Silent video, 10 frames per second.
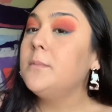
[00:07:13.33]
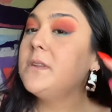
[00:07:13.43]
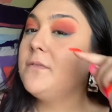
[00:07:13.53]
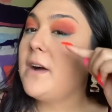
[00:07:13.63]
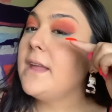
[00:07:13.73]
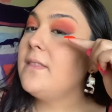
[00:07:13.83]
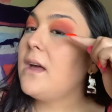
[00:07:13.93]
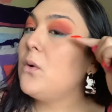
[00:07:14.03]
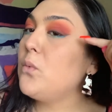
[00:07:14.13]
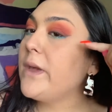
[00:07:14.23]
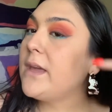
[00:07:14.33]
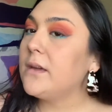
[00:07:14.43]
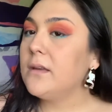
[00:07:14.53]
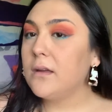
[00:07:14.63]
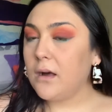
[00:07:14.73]
define that
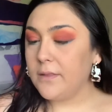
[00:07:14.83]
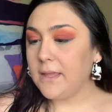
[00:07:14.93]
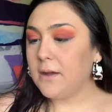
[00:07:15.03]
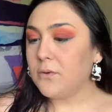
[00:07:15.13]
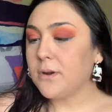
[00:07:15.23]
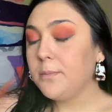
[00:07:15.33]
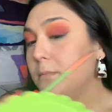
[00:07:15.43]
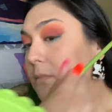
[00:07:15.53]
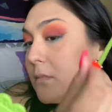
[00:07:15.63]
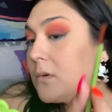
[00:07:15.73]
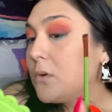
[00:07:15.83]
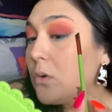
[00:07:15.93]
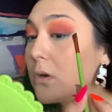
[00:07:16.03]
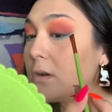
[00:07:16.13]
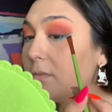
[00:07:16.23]
wing on the outer
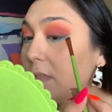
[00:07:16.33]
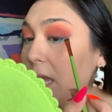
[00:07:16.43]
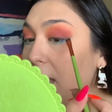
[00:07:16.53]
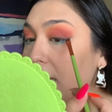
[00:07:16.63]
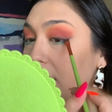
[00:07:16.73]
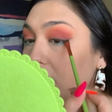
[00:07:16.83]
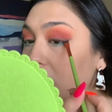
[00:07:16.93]
corner of the eye.